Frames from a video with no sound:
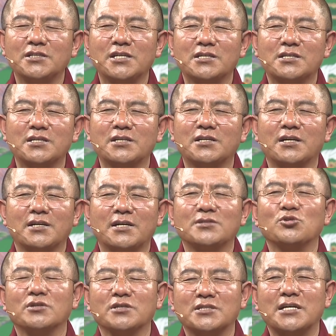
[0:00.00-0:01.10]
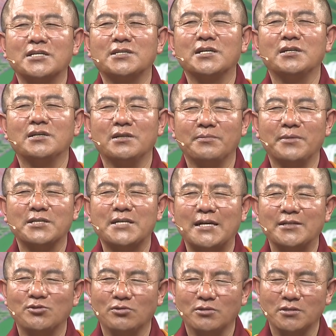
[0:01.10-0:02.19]
So, Rakshas
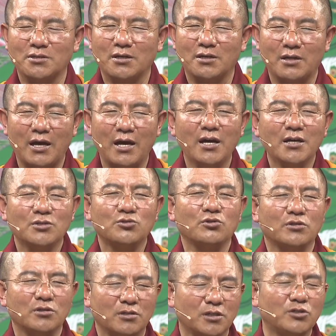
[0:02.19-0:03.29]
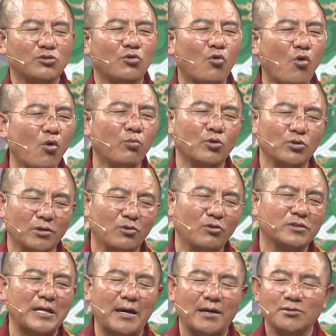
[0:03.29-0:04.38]
often appeared around the monastery.
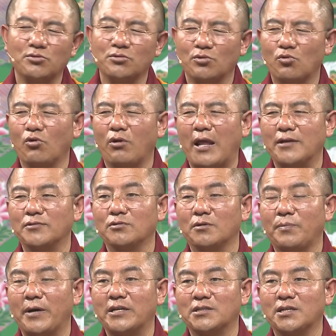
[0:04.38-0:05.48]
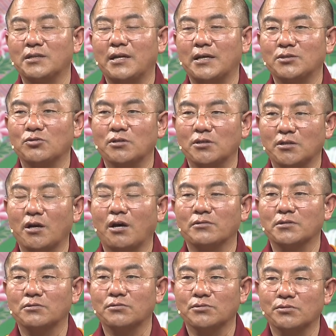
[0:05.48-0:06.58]
When monks were meditating in the
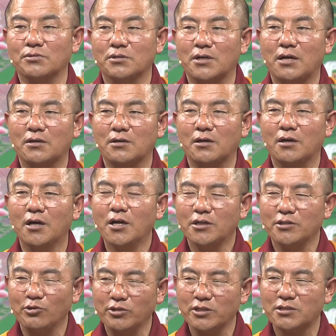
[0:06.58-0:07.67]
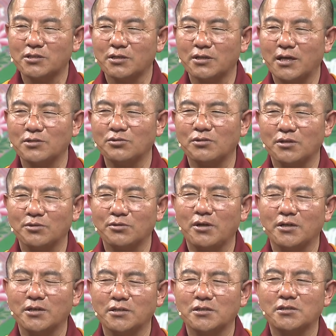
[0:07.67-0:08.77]
forest around the monastery at
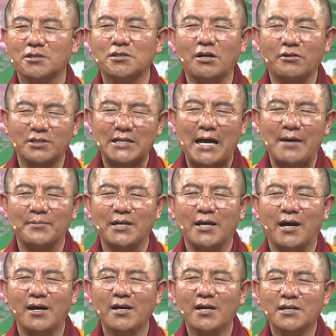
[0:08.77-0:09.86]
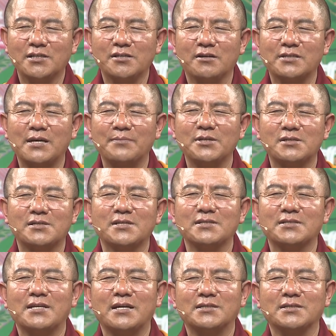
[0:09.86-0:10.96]
night, many were eaten
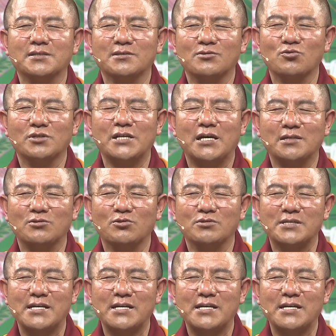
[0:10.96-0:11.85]
by Rakshas.